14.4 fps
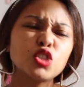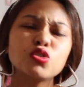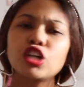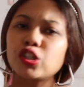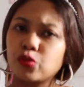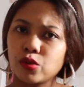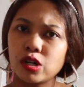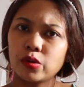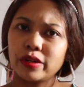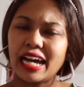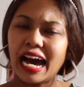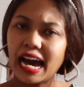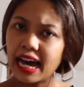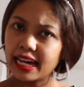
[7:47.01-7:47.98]
Do not
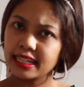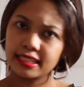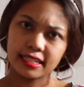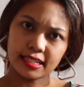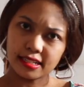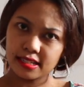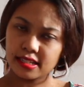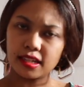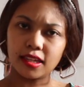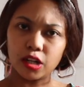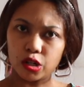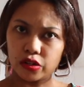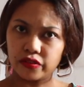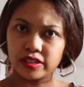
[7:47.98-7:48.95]
worry. I can take
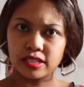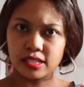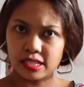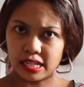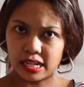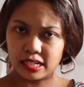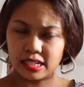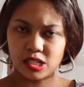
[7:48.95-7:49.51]
care of the design.